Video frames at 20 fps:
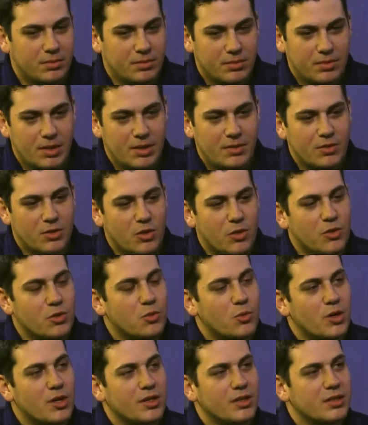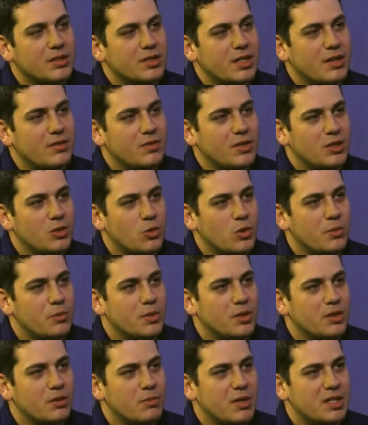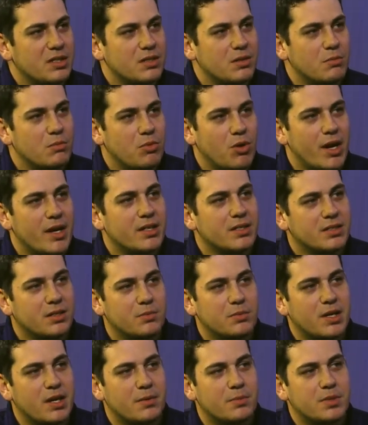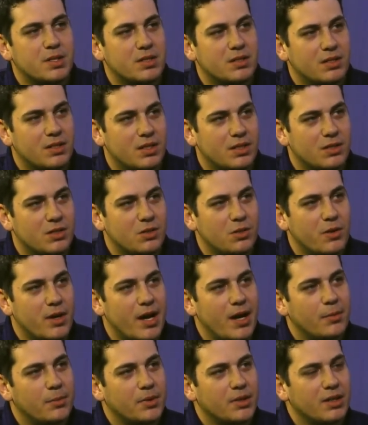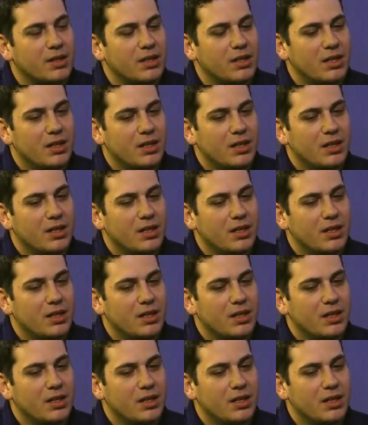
even though they're wearing safety equipment that makes them bright, sometimes incidents do happen.